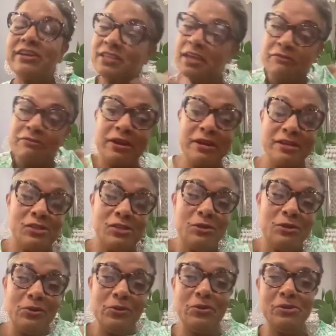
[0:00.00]
et cetera. And
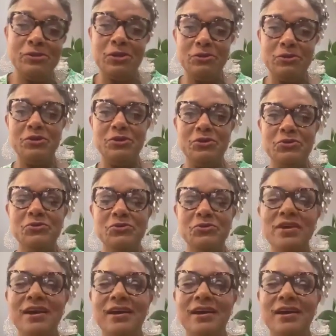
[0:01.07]
so do you.